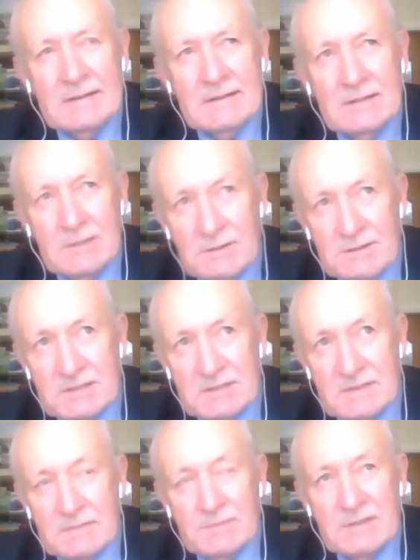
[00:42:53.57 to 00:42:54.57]

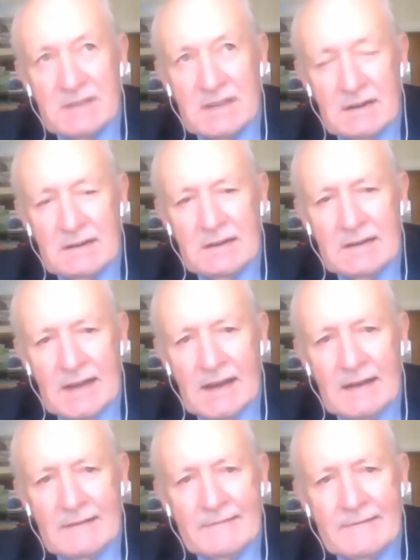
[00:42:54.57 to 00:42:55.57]
noticeable, but they all
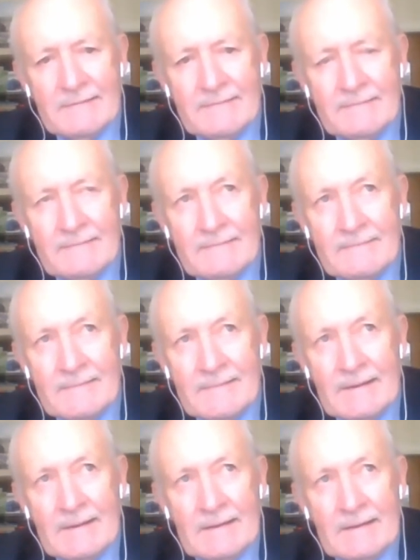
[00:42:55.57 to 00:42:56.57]
have
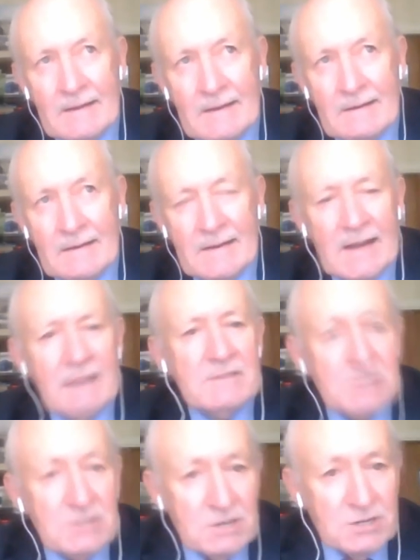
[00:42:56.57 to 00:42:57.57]
a
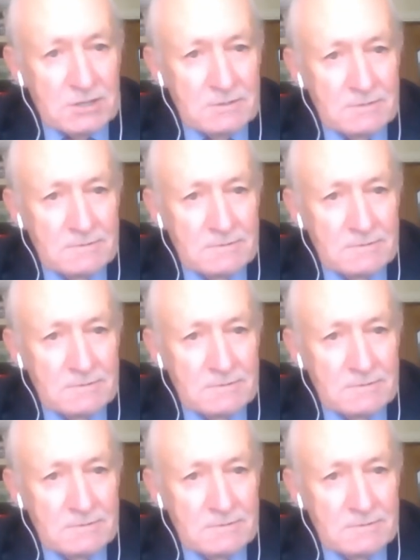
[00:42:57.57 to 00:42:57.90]
structure,